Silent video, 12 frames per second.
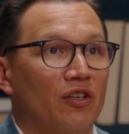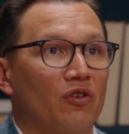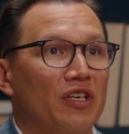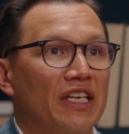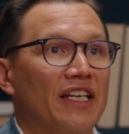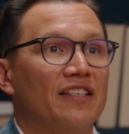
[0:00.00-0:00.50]
there
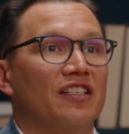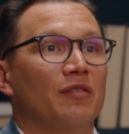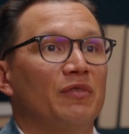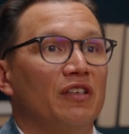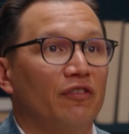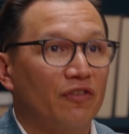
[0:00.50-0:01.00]
needs to
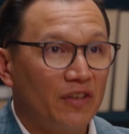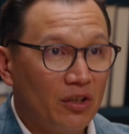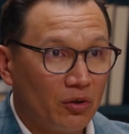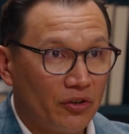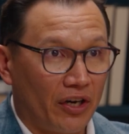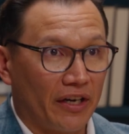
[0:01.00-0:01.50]
be a
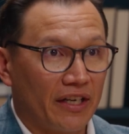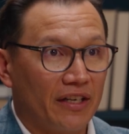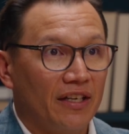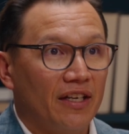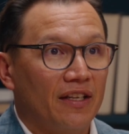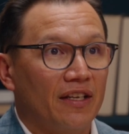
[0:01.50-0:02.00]
field on
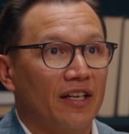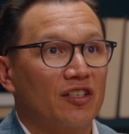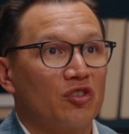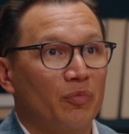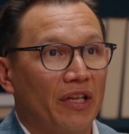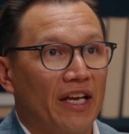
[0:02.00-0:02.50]
it that
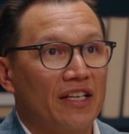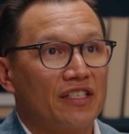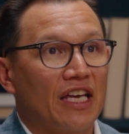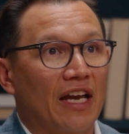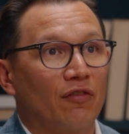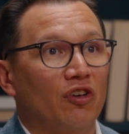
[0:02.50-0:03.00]
explains
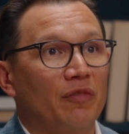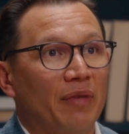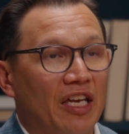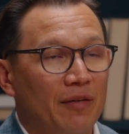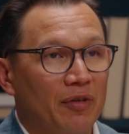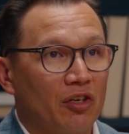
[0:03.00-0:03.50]
every
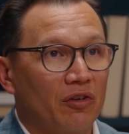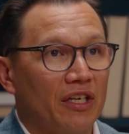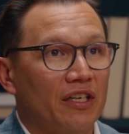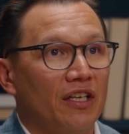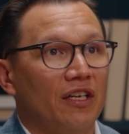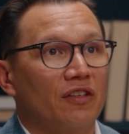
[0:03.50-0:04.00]
pay
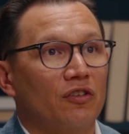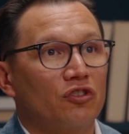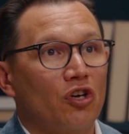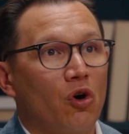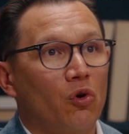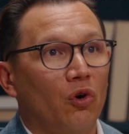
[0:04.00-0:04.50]
period the
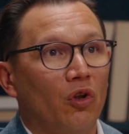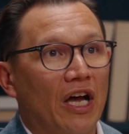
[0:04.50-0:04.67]
total